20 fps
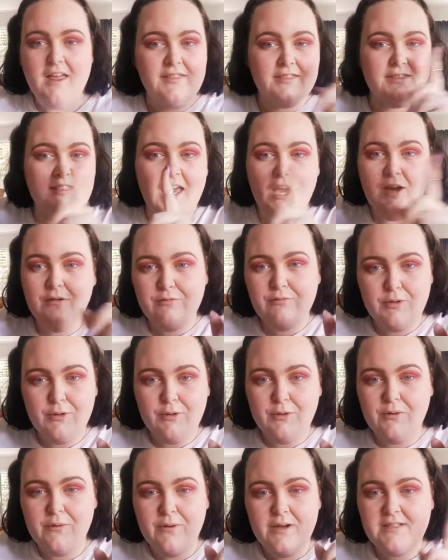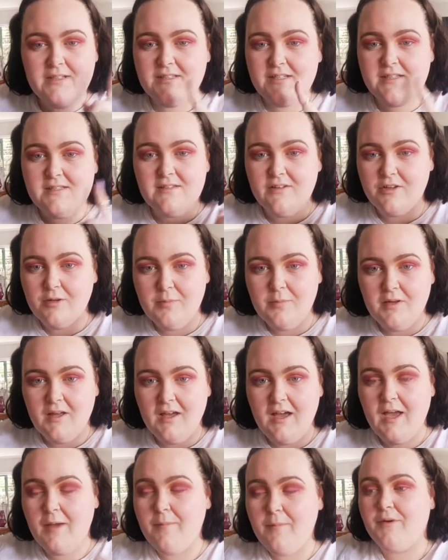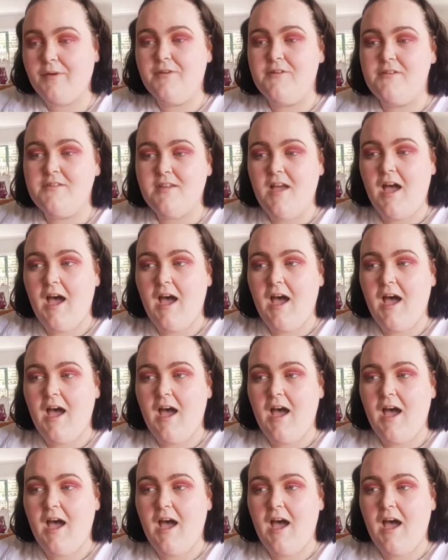That rule does not apply because